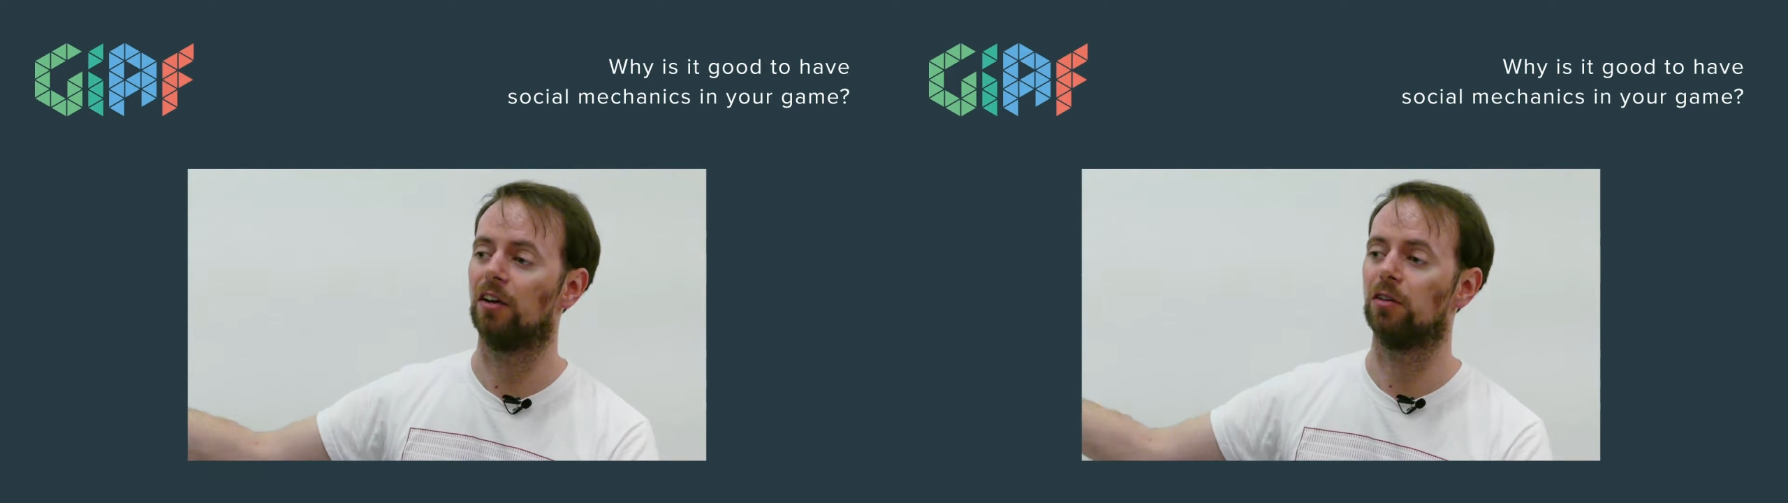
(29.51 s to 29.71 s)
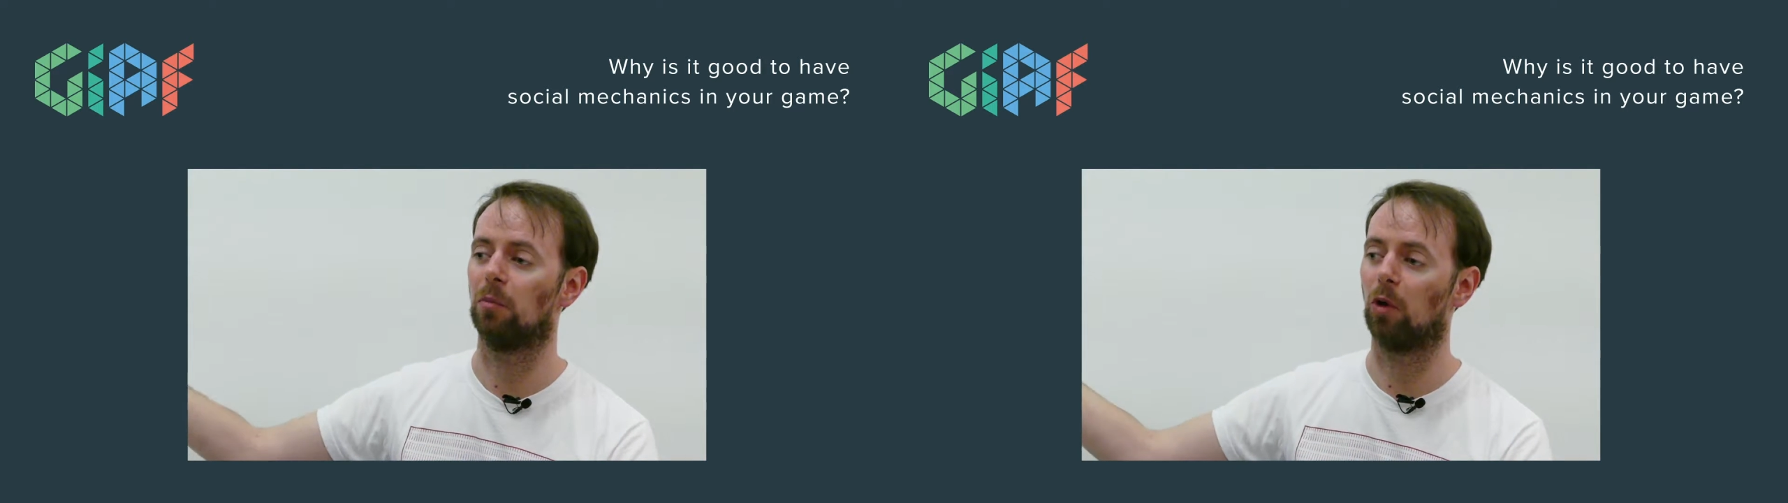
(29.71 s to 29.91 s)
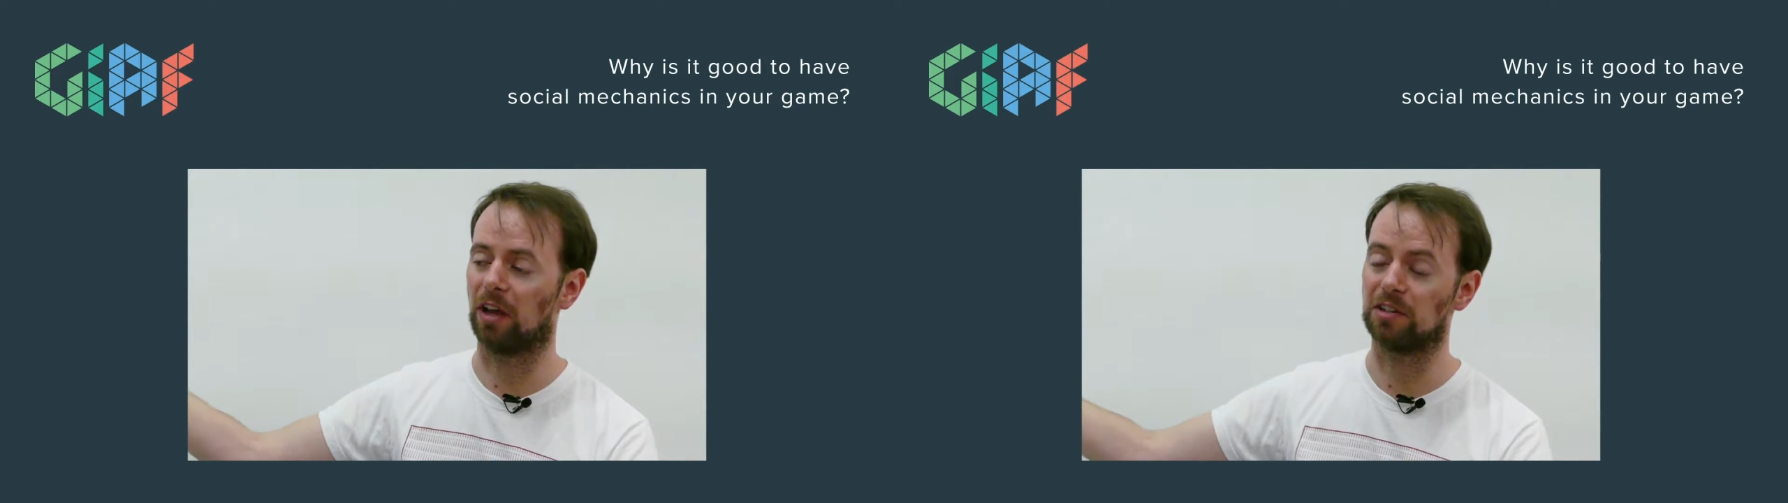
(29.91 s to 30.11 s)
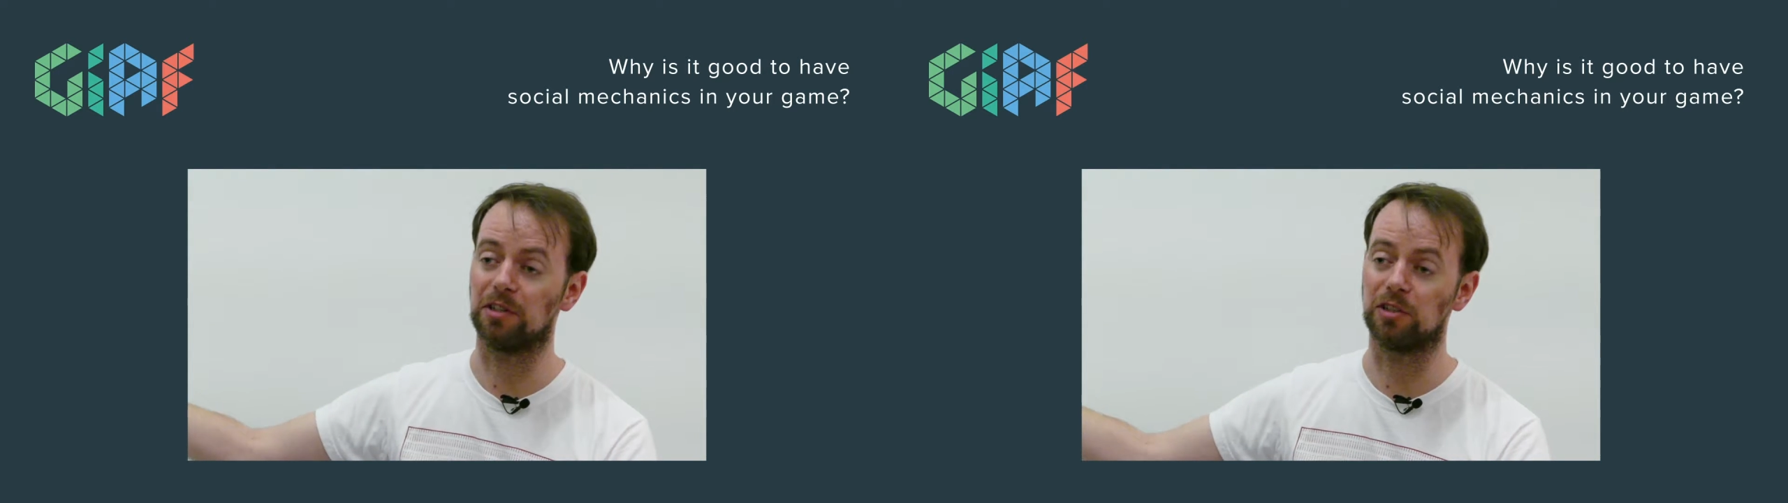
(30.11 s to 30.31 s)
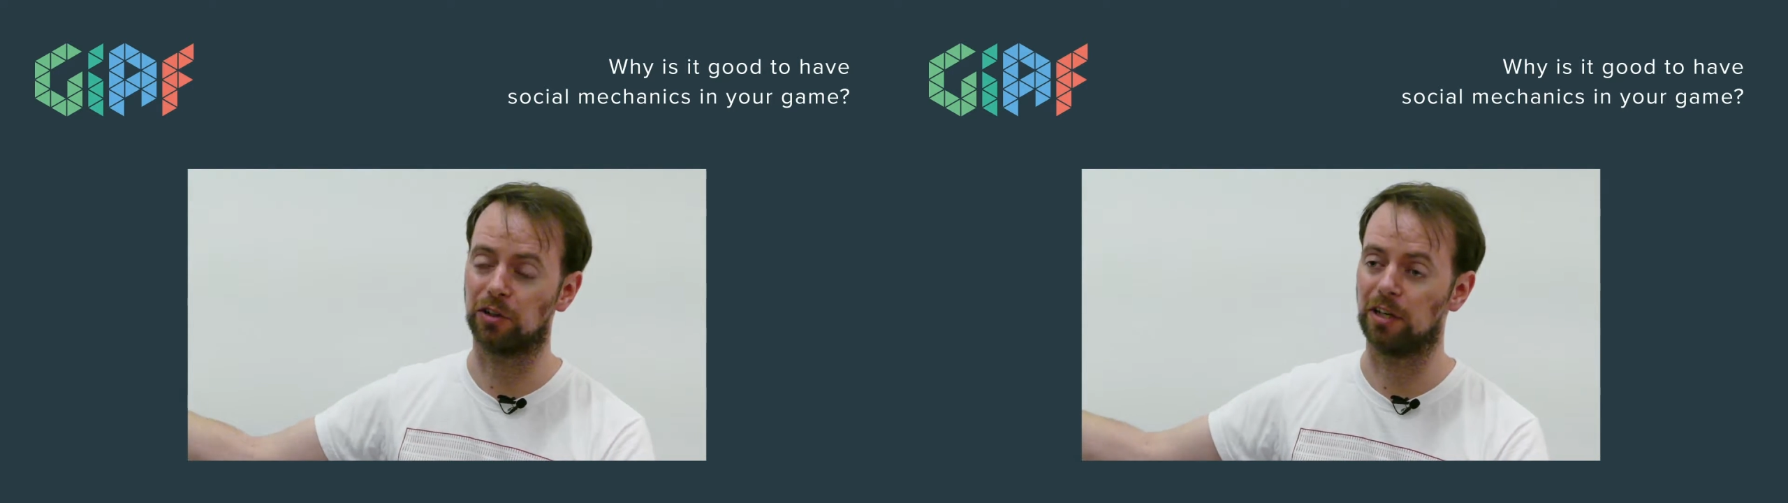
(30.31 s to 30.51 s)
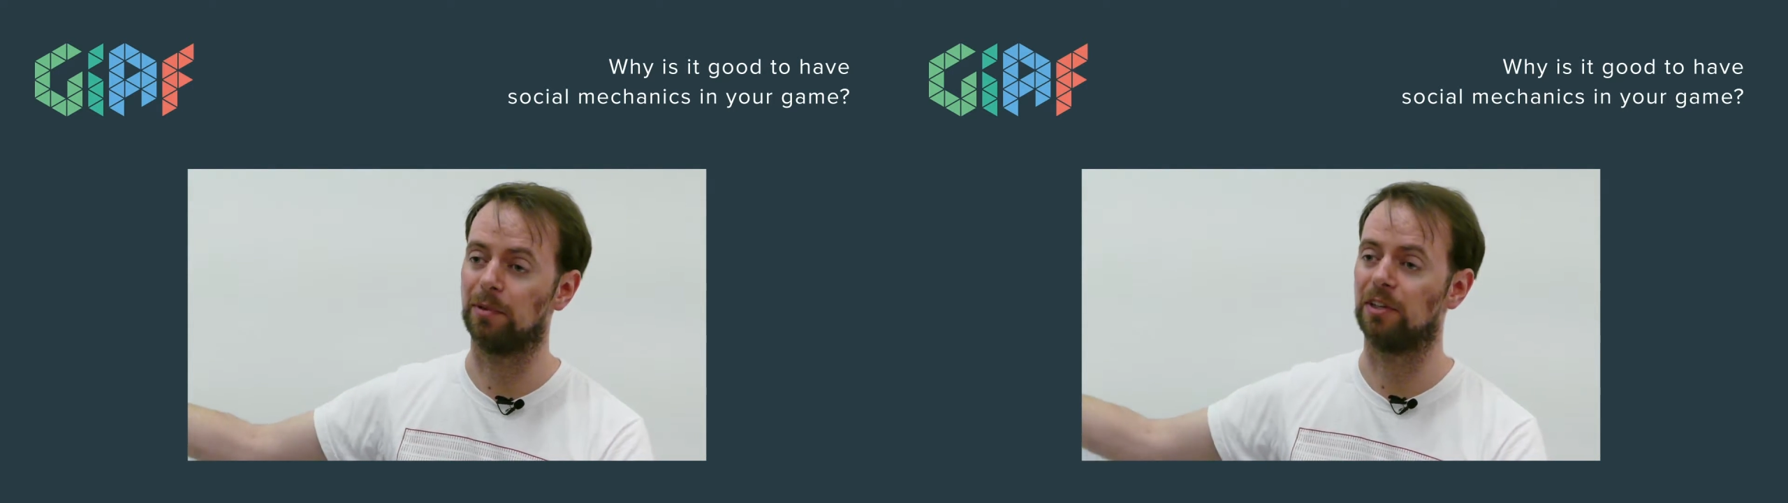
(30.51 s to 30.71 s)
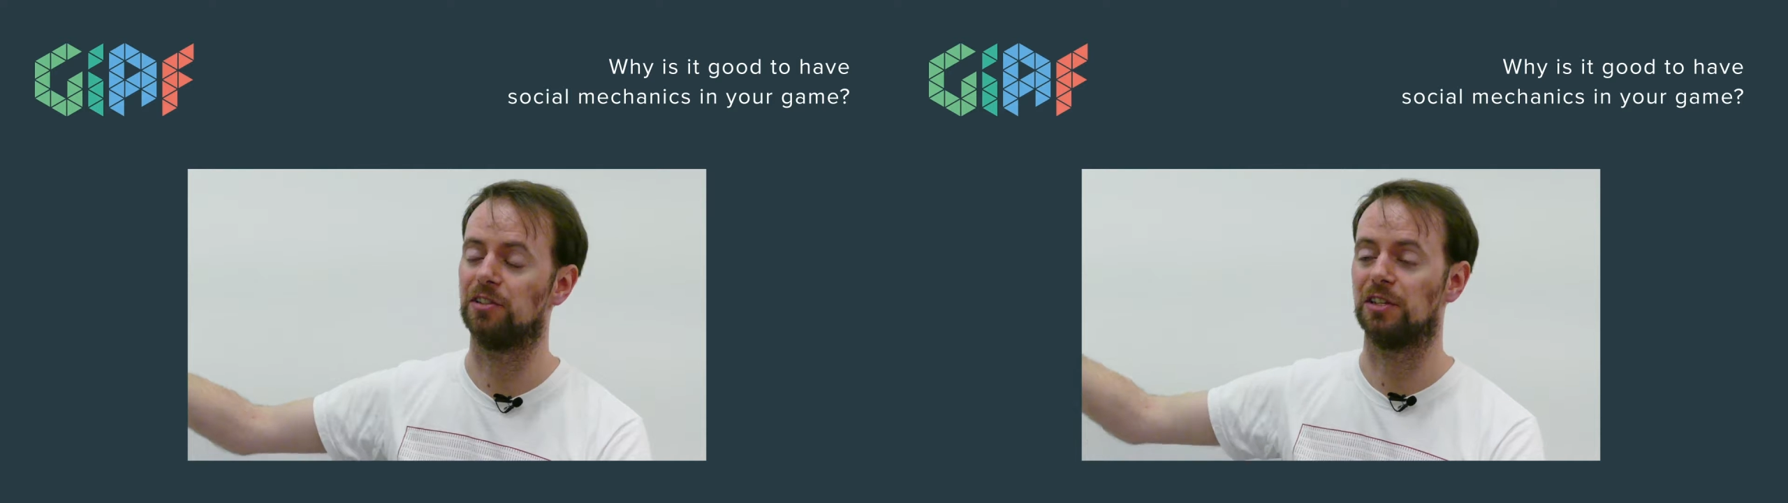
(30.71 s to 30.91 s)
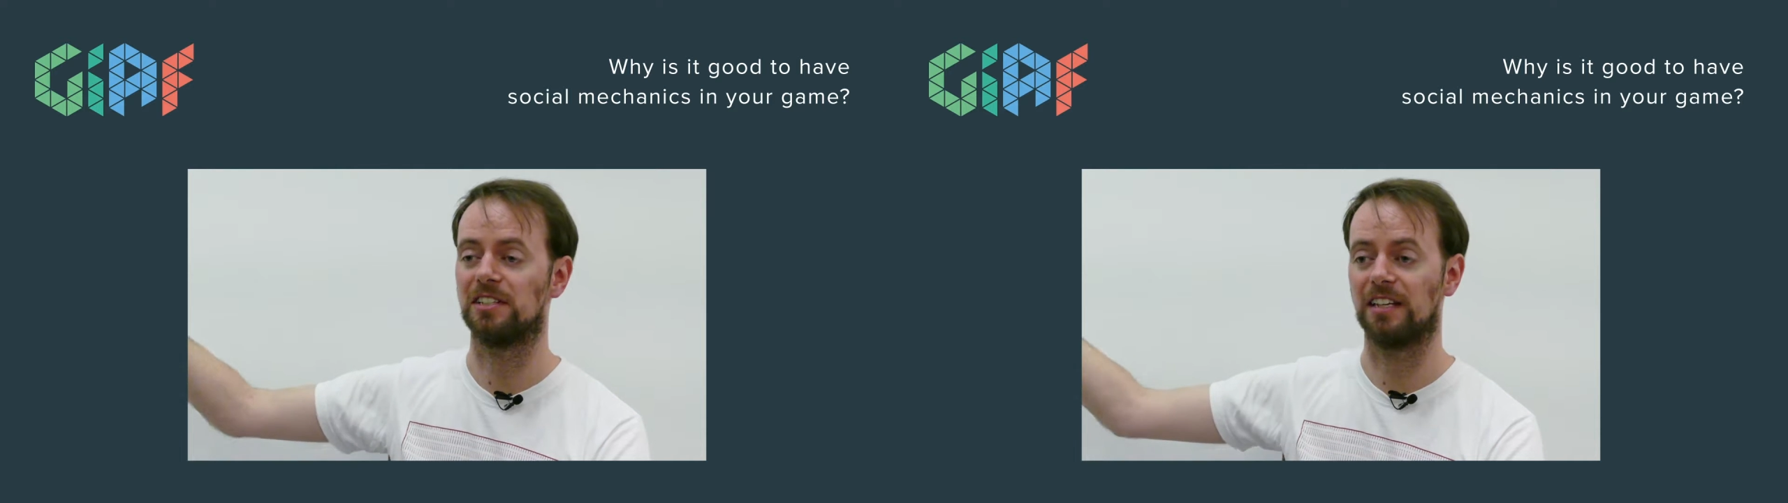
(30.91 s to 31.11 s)
you're more likely to enjoy it because
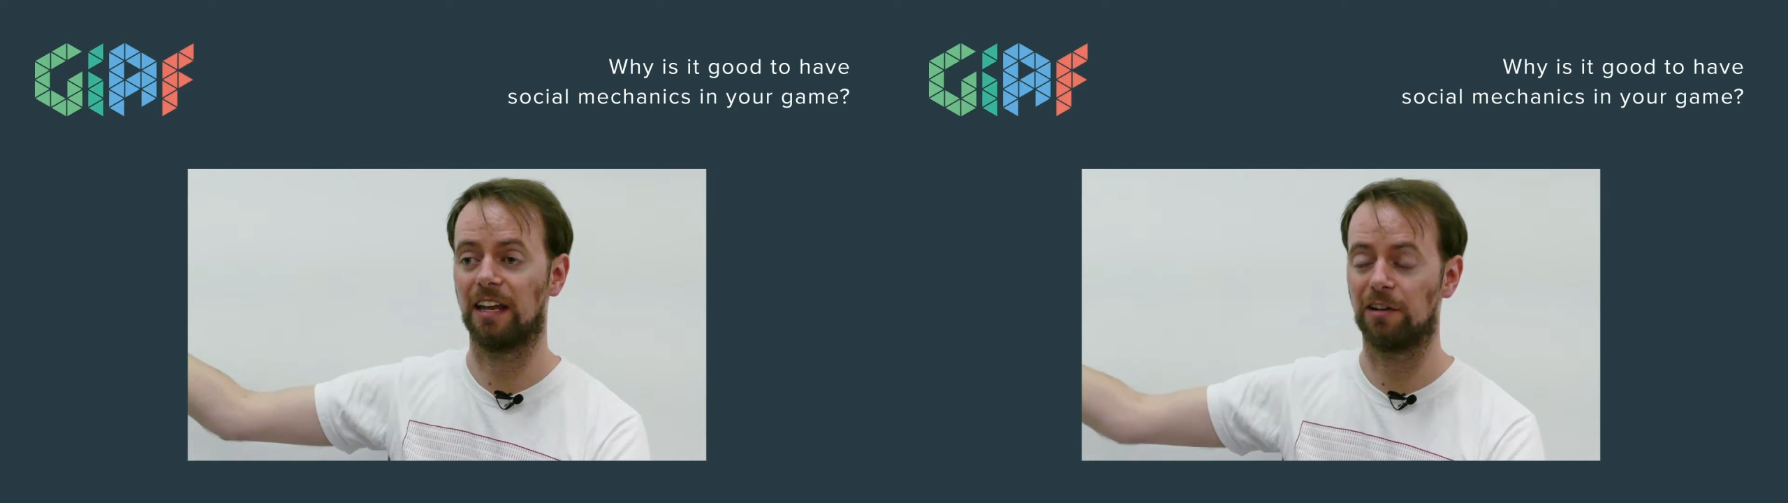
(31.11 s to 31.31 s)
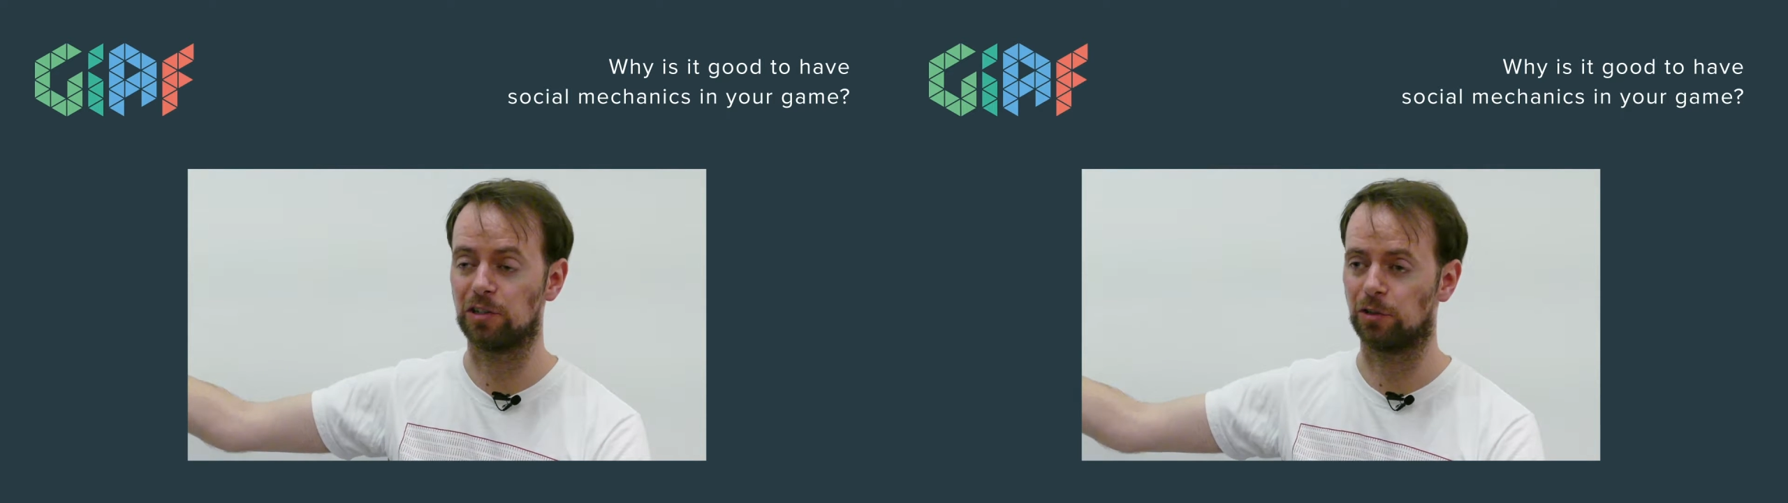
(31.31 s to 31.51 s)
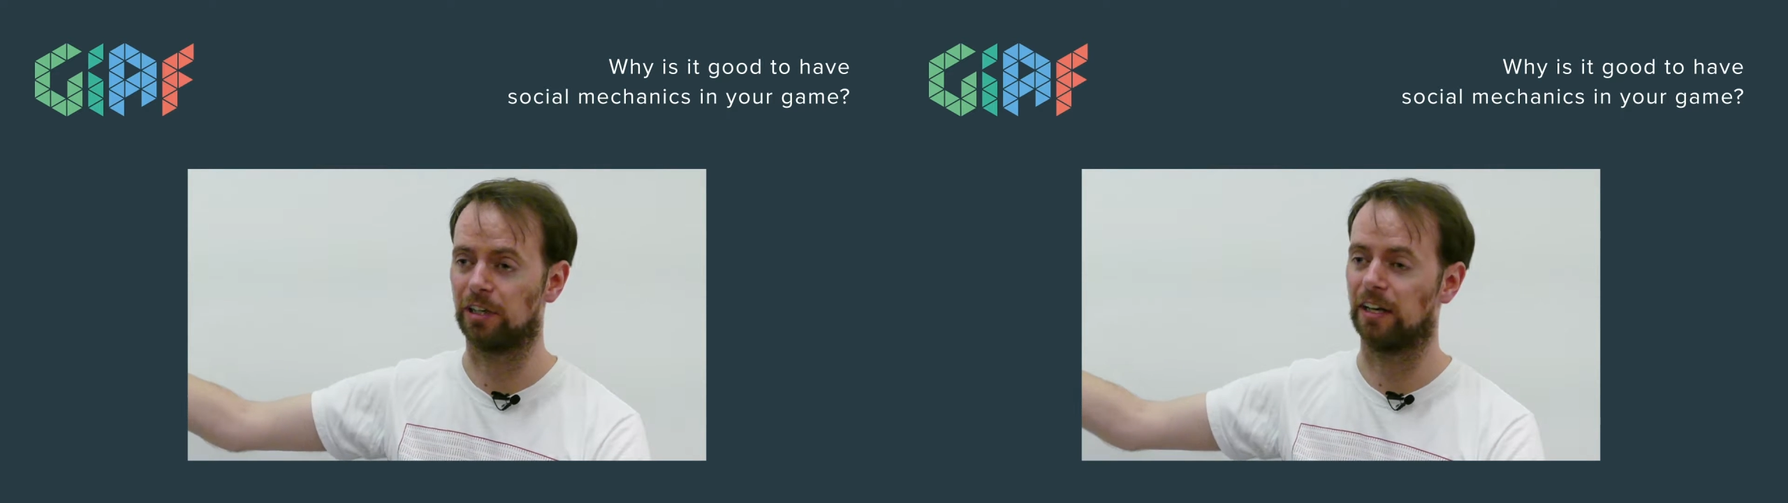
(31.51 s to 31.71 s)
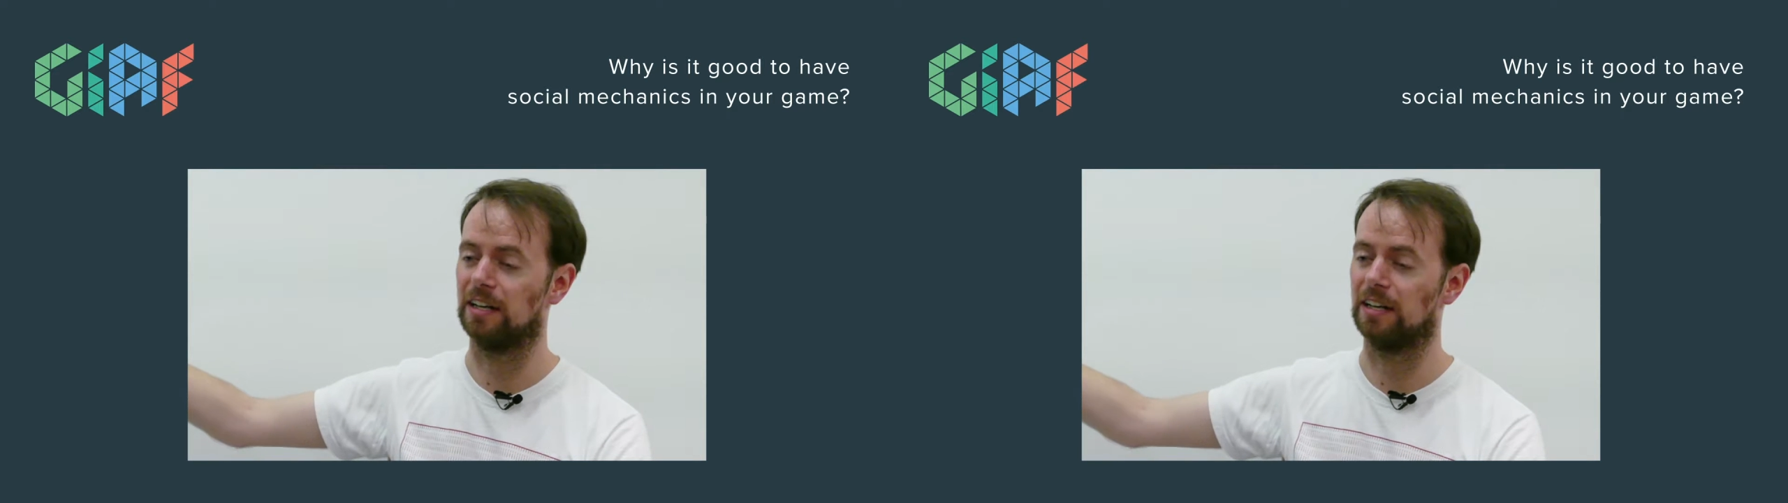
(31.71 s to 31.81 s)
you can see that they're enjoying it.